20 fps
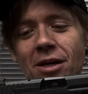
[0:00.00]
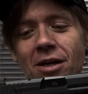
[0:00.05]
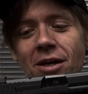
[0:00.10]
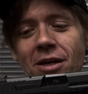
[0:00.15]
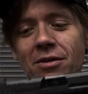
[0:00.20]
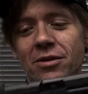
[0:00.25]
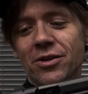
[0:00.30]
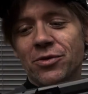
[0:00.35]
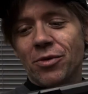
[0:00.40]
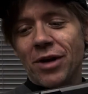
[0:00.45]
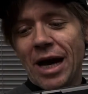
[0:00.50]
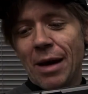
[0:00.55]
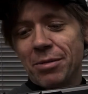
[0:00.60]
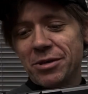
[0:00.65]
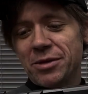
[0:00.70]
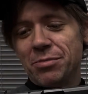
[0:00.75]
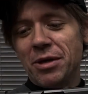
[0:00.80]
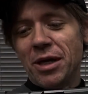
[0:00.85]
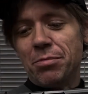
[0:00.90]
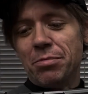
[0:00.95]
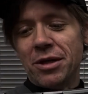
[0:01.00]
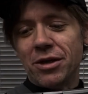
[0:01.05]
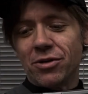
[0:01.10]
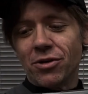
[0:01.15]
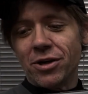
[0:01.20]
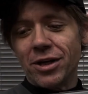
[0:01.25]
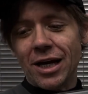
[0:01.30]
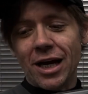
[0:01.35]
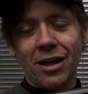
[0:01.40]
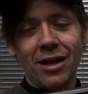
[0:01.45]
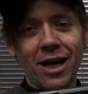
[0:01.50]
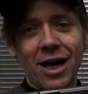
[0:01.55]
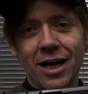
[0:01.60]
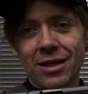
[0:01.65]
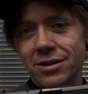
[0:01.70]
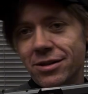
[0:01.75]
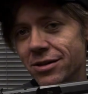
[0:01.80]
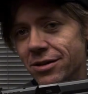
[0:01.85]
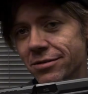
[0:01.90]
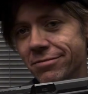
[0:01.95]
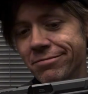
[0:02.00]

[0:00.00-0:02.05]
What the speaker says: This one happens to be a P30LS.